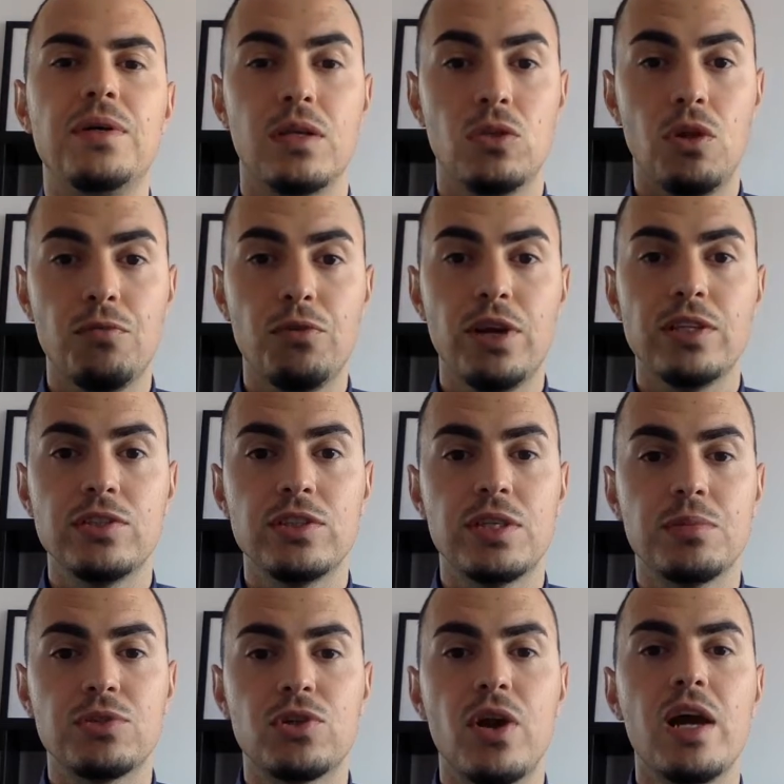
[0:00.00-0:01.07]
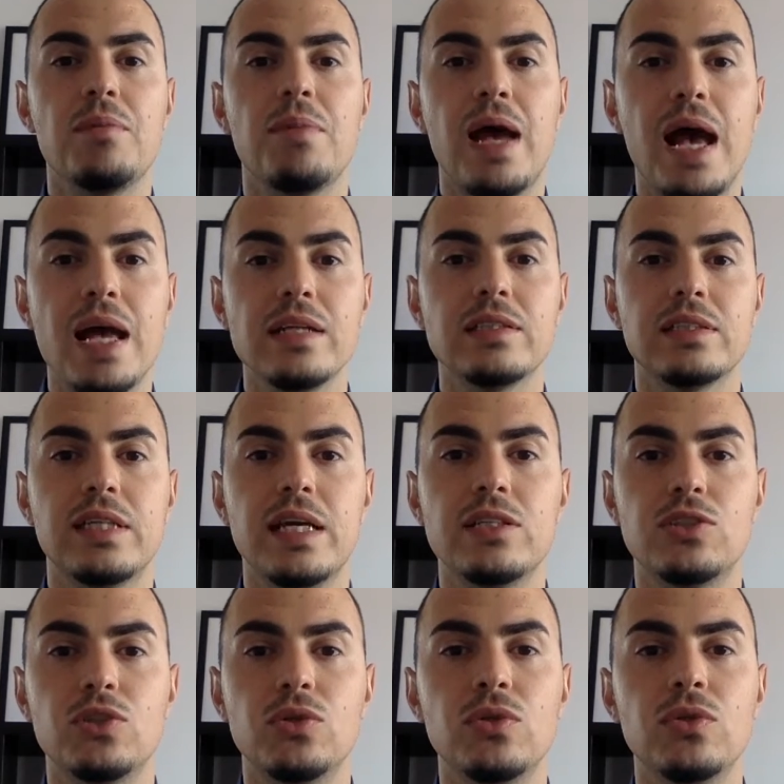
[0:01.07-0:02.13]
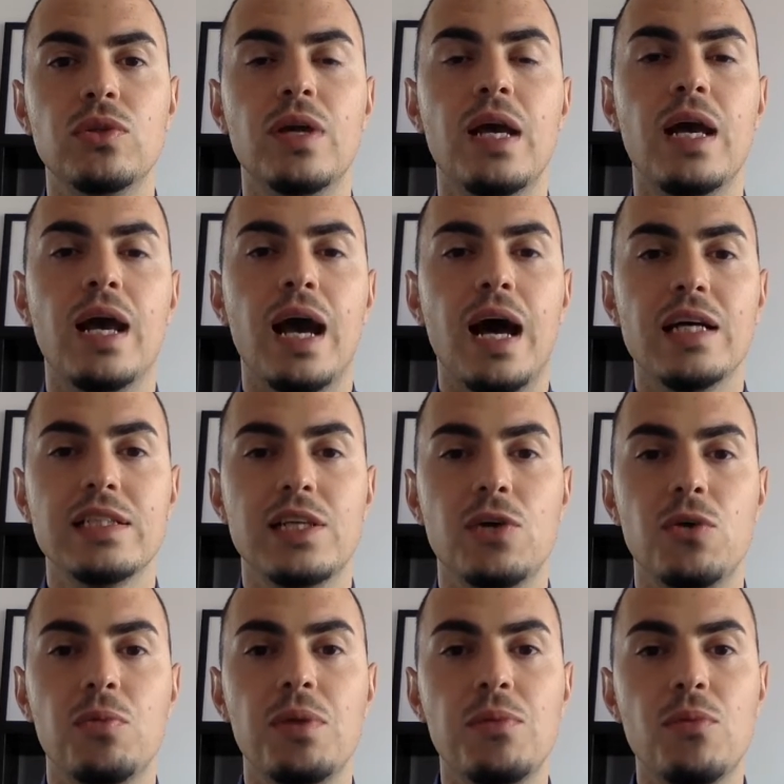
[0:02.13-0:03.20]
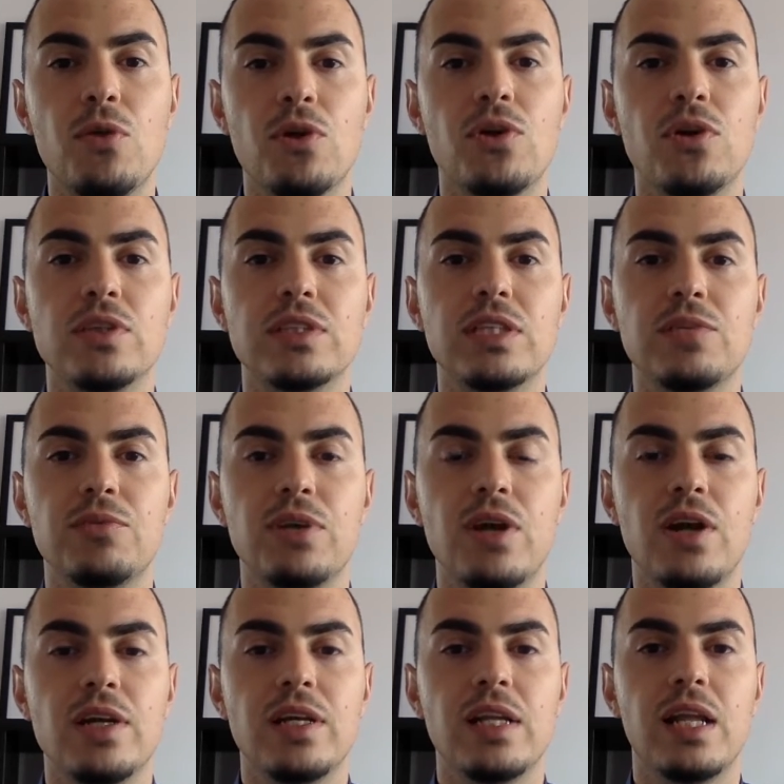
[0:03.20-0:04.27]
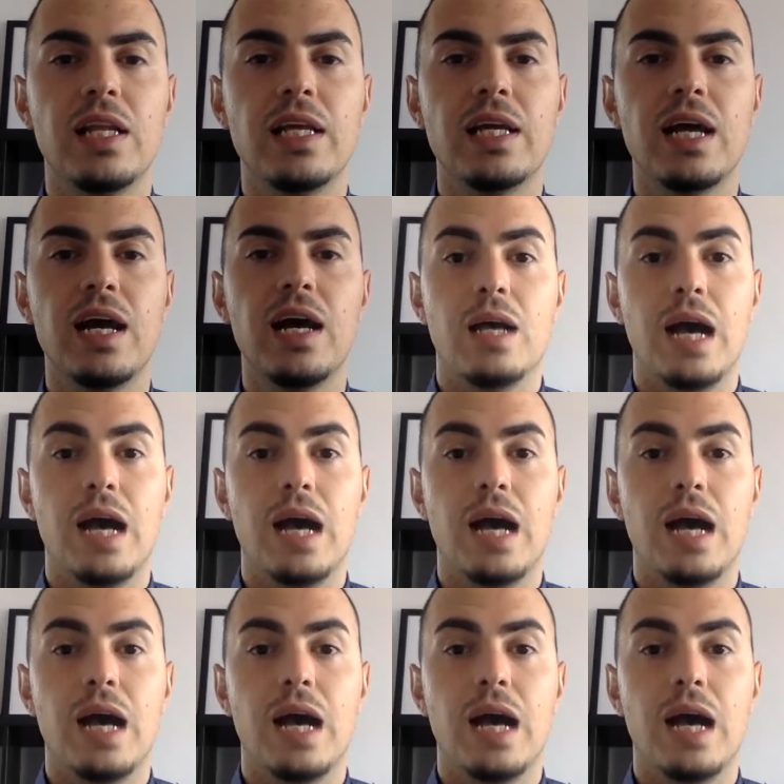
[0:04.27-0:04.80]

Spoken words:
Don't forget to subscribe and stay tuned as there will be more content regarding La Liga.